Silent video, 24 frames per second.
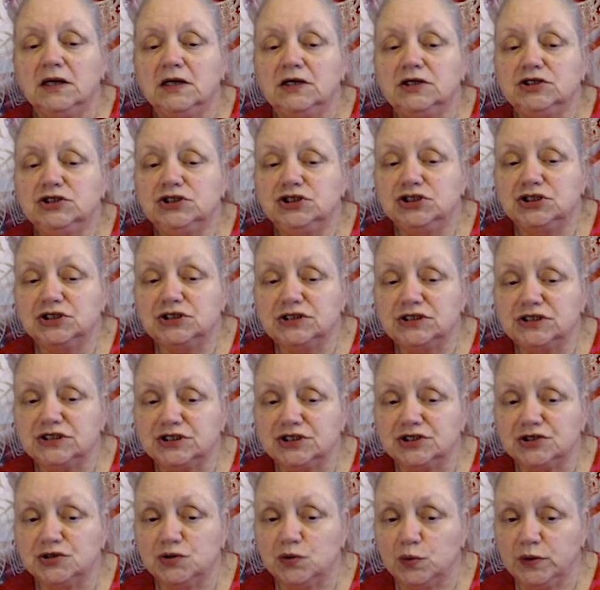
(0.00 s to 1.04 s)
Just a
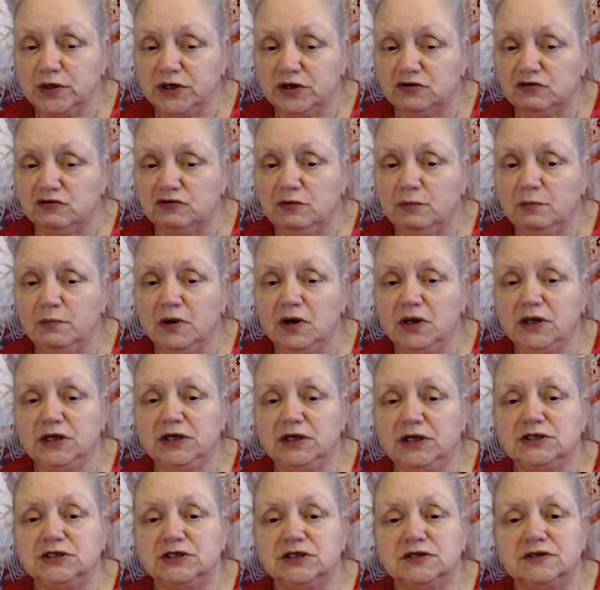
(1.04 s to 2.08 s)
quick
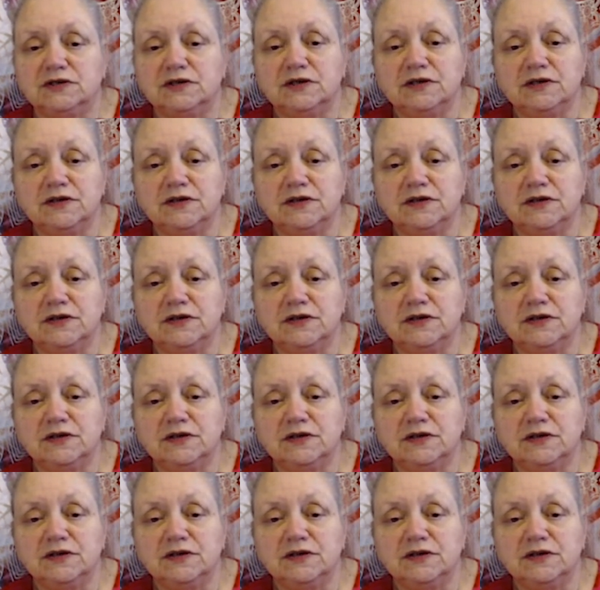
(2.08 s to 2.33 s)
reminder that